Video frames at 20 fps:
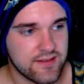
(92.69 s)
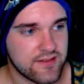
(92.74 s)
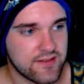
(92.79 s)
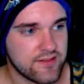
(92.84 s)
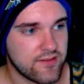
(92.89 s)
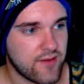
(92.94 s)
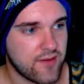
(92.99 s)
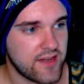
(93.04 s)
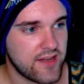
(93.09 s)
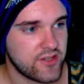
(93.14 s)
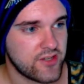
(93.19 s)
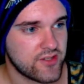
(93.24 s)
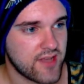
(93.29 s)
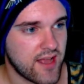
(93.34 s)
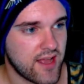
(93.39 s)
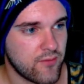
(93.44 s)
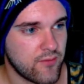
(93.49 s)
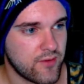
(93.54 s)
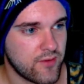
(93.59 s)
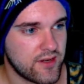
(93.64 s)
so I just
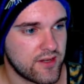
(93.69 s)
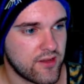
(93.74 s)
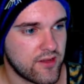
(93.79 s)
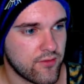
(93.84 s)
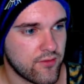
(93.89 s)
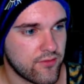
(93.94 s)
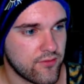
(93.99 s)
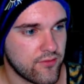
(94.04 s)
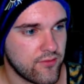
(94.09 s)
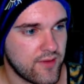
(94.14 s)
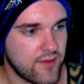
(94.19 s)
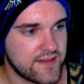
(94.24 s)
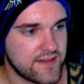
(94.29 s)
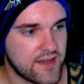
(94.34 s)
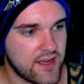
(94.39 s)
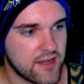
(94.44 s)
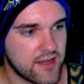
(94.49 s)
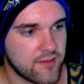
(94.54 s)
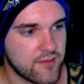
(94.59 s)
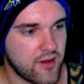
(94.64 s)
kind of wanted to go through and
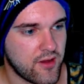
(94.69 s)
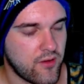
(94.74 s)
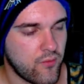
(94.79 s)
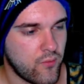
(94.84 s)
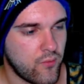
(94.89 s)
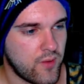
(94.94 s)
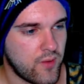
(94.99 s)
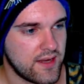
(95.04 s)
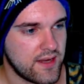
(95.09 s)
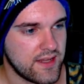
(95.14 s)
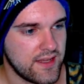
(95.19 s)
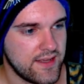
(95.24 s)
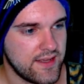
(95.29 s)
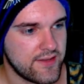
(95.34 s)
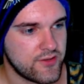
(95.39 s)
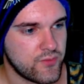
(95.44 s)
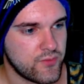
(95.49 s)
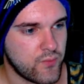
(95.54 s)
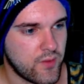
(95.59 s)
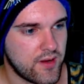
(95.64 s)
talk about what
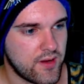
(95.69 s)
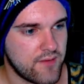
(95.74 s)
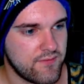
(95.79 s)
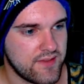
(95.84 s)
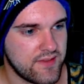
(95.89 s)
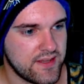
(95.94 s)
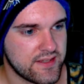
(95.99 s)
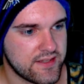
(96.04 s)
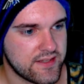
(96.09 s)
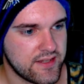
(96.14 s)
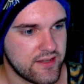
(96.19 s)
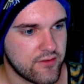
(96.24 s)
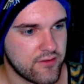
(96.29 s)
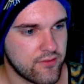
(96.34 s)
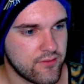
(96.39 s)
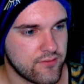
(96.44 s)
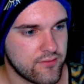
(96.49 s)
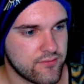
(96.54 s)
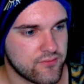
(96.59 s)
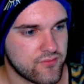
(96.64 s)
each one of these
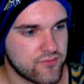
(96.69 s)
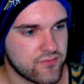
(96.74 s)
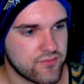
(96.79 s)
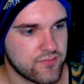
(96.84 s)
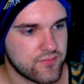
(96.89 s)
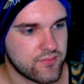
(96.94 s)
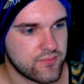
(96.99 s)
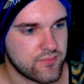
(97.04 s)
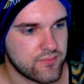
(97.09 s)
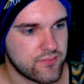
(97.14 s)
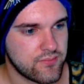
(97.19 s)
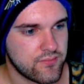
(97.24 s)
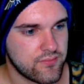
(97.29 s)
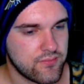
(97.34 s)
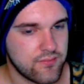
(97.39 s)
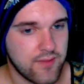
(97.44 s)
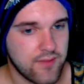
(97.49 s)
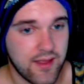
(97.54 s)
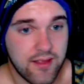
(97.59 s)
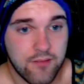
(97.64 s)
heroes,
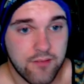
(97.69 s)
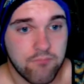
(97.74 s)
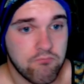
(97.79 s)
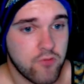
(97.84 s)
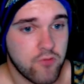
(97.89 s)
like,